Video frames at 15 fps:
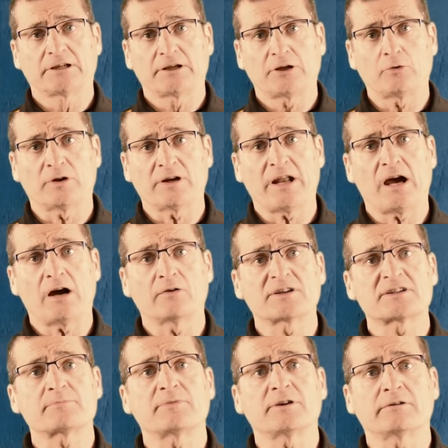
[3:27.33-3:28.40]
You are now
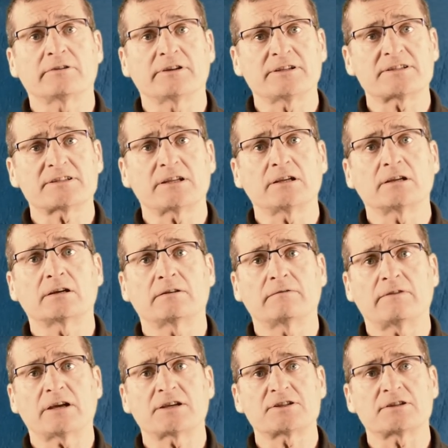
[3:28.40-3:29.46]
experiencing
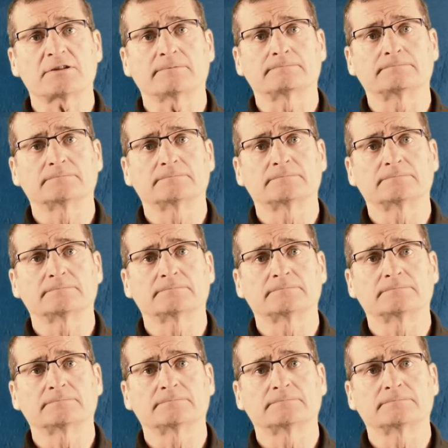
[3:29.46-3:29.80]
convection.